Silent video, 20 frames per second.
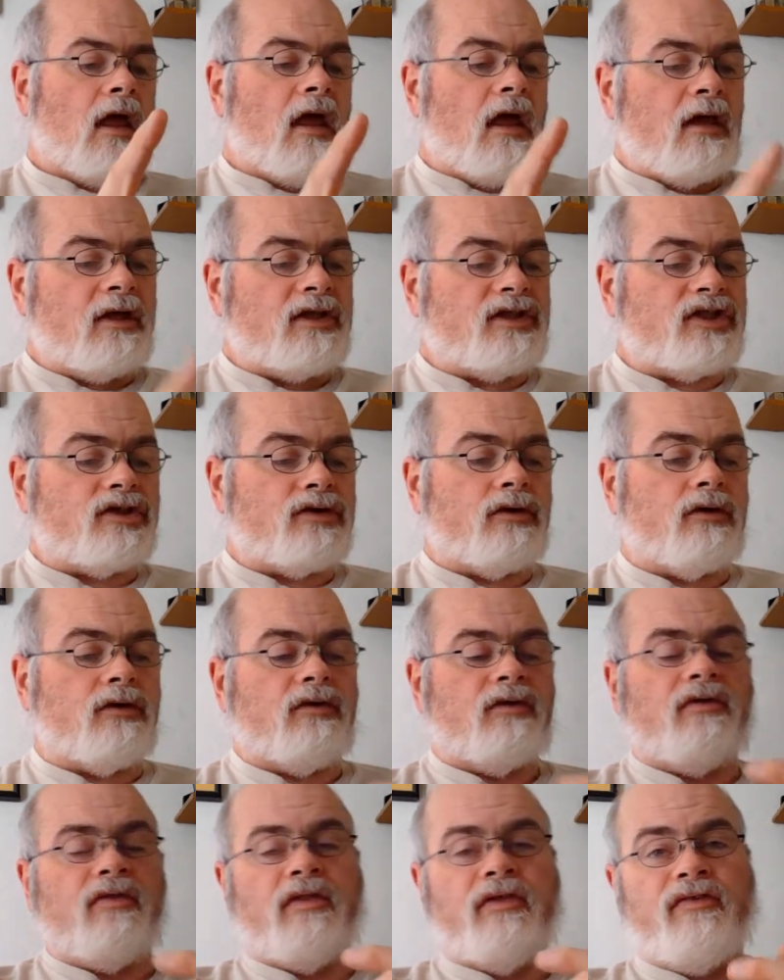exert
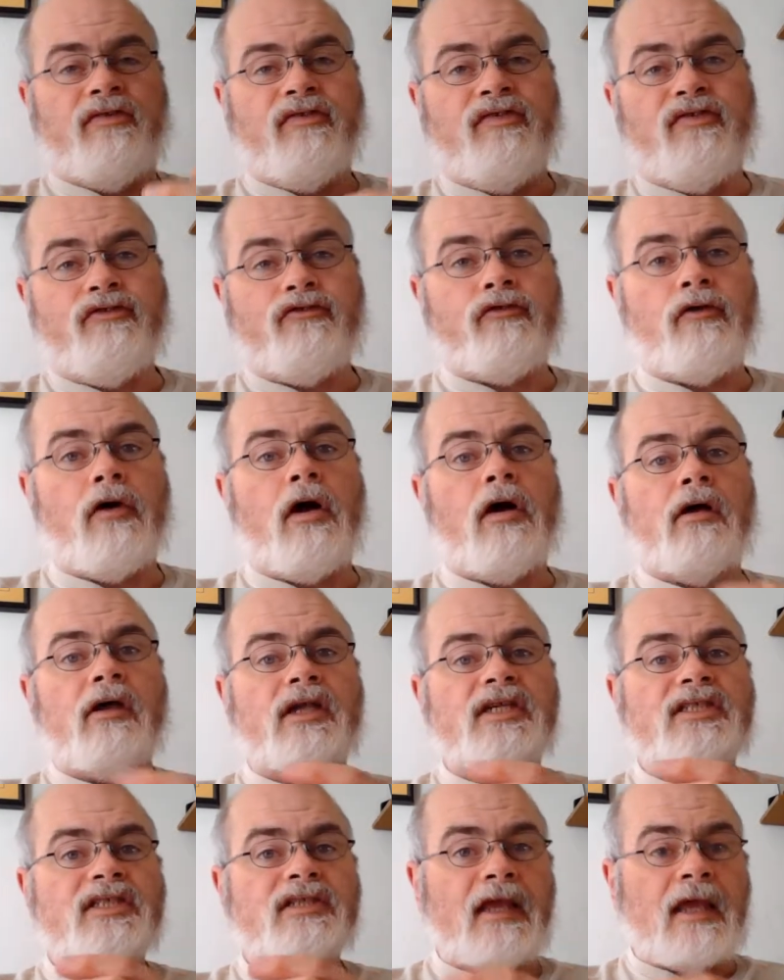the
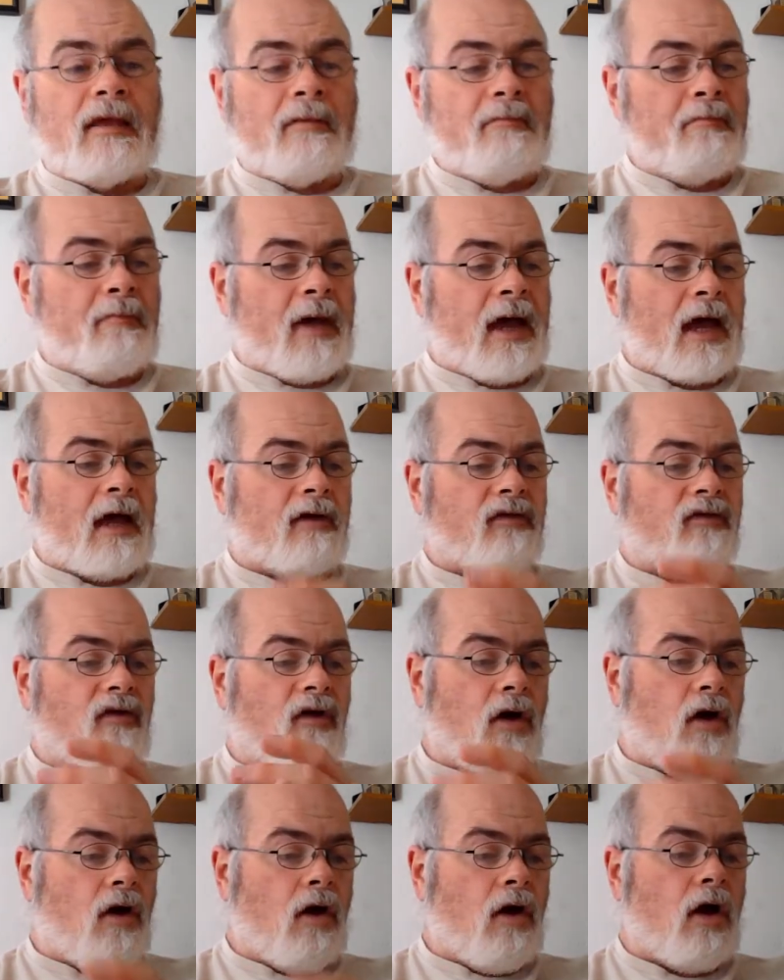strongest impact
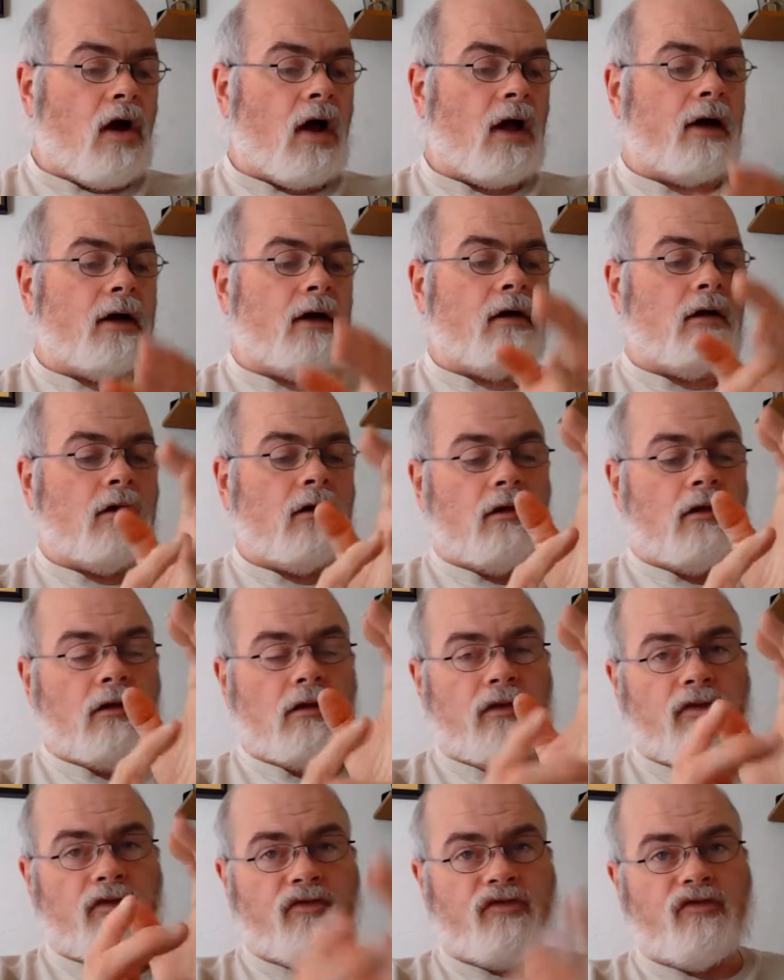on
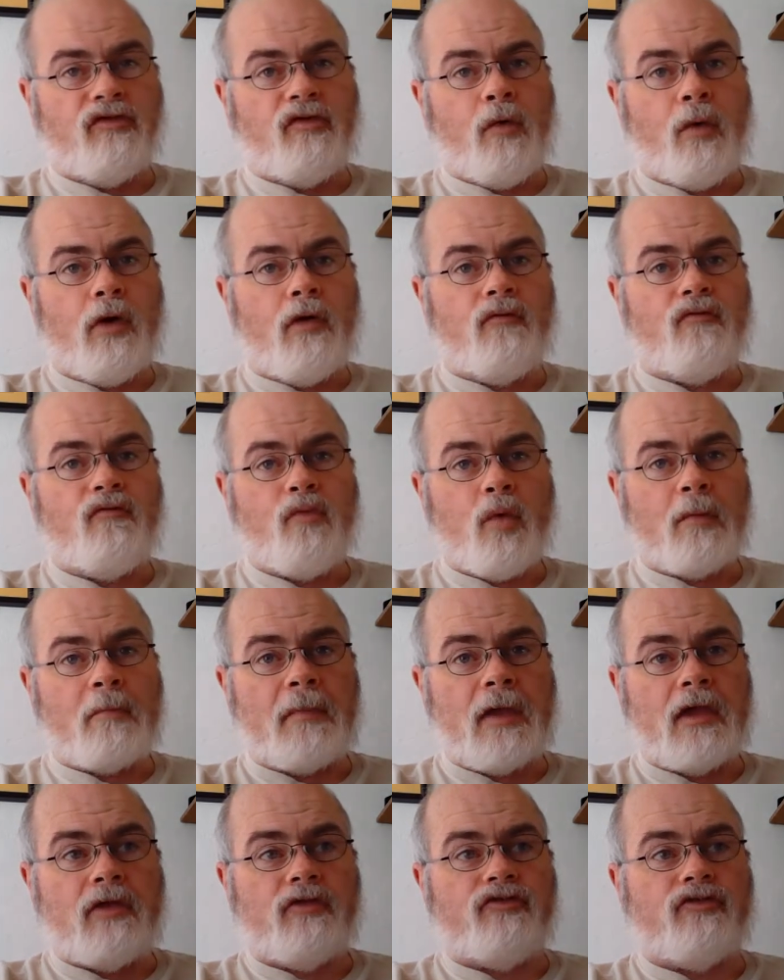the soil
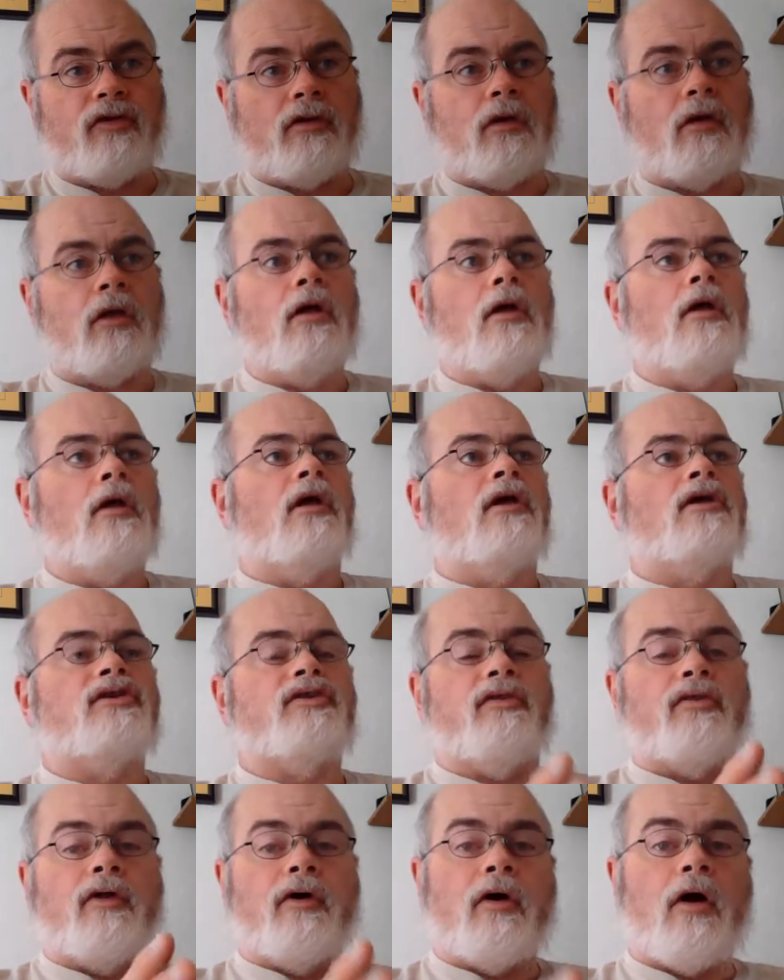formation.
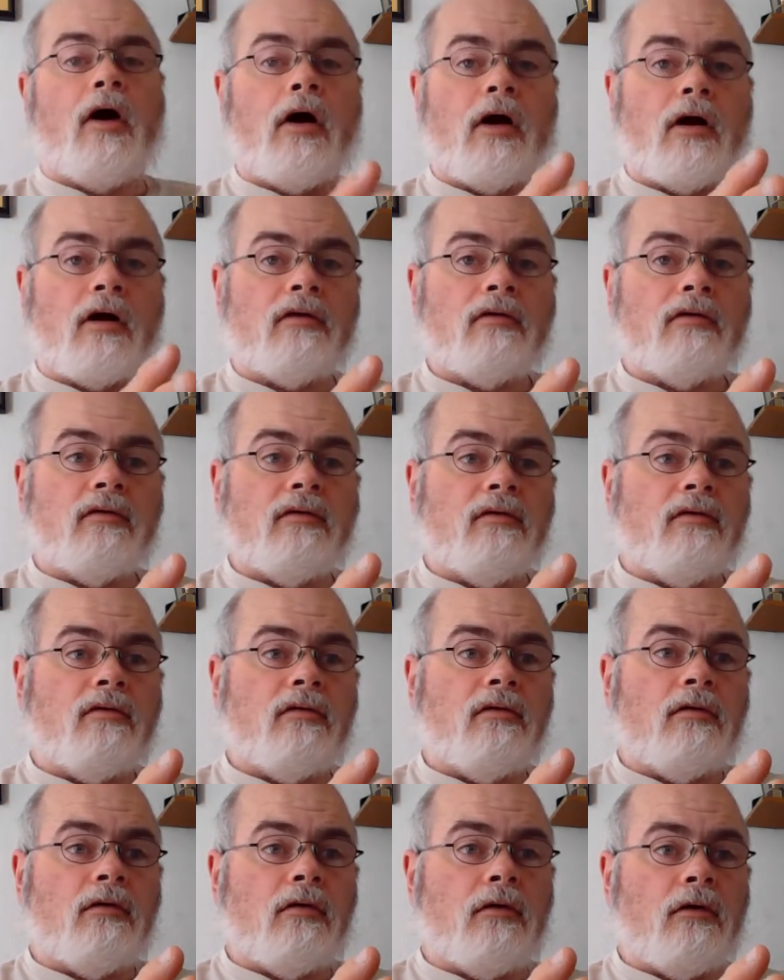So there are
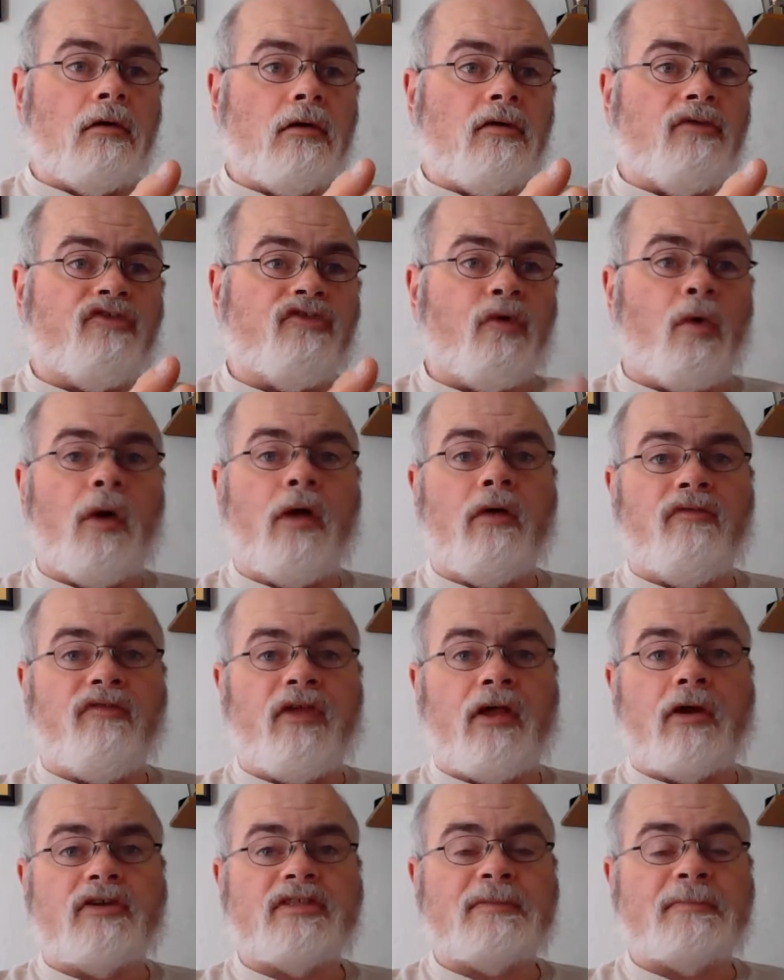soils
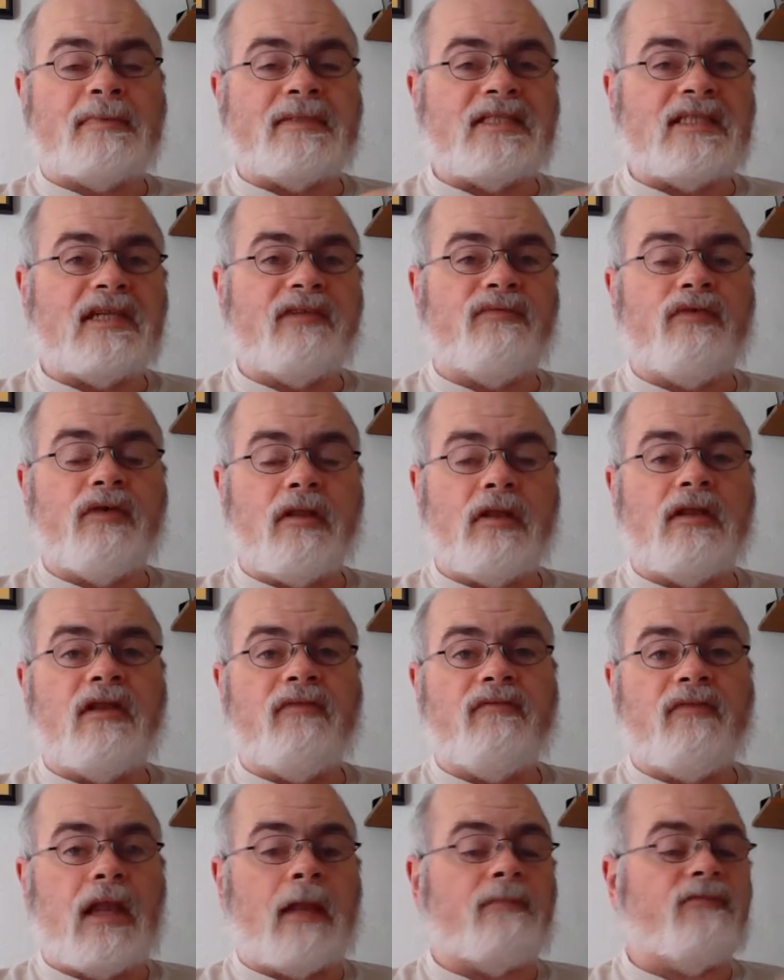that are specifically
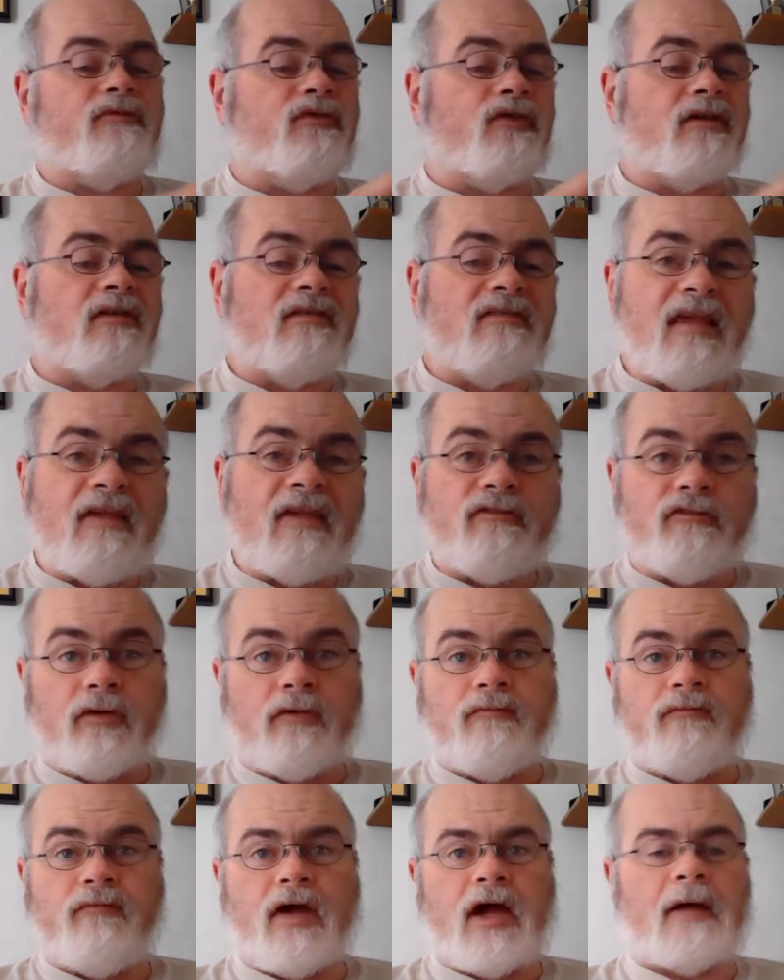developed for desert
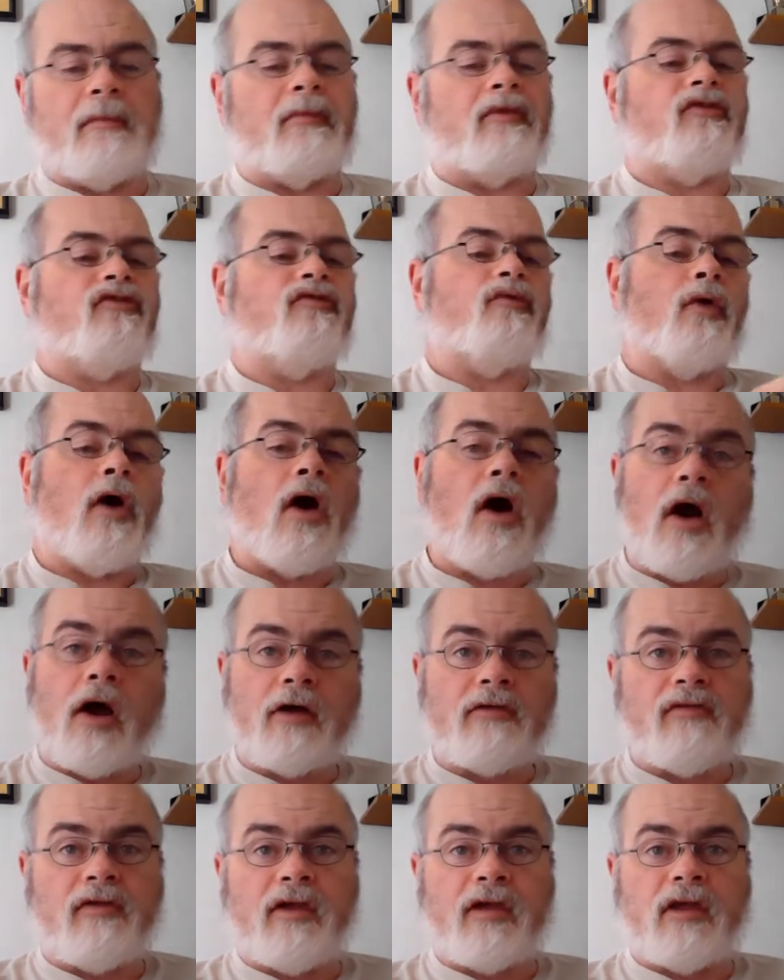environments, for
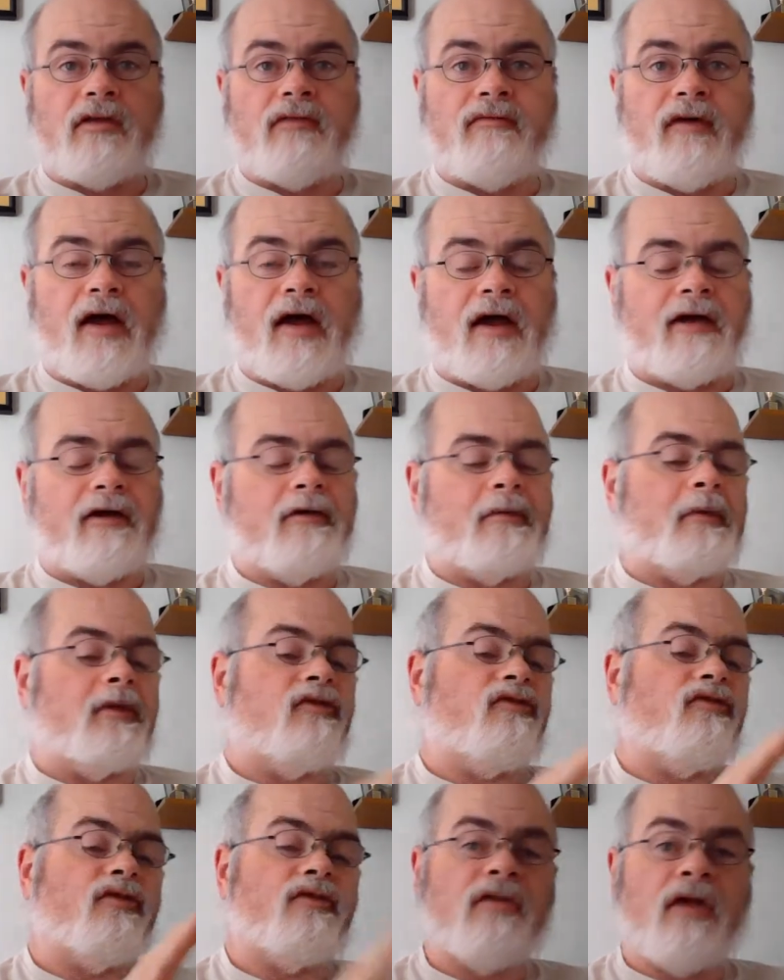Arctic
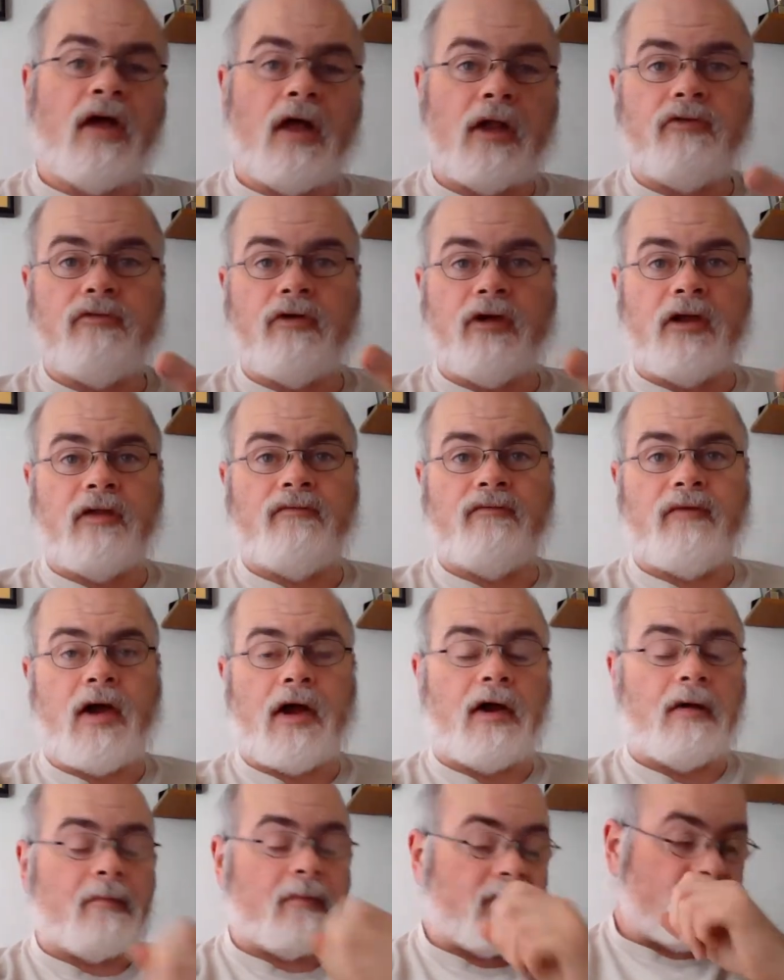environments, for tundra
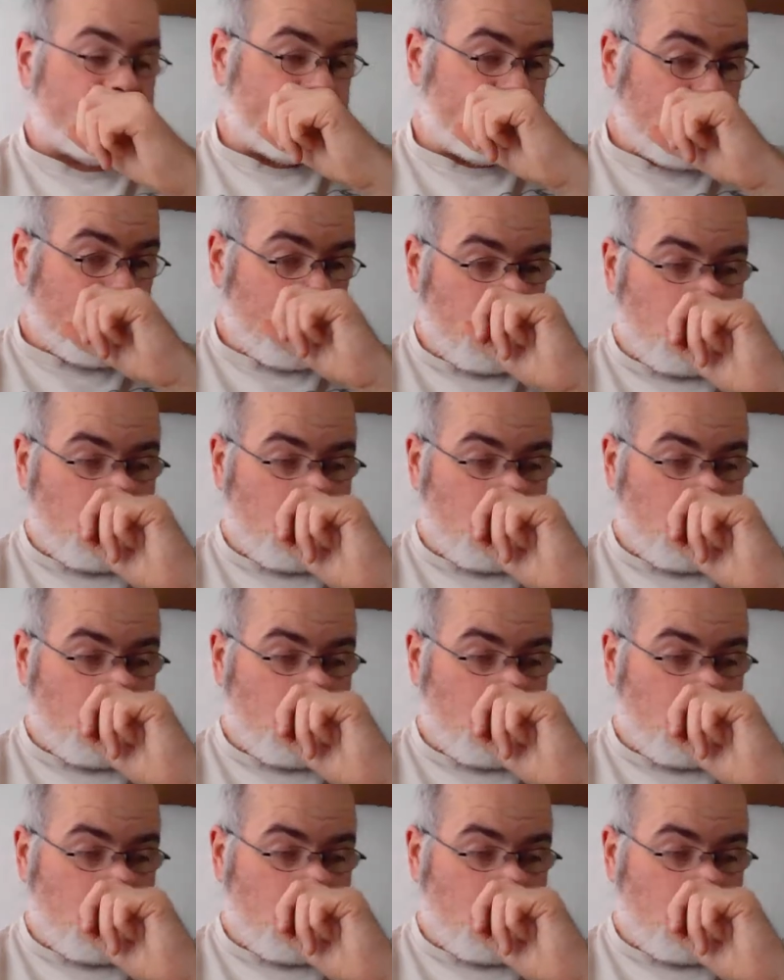environments.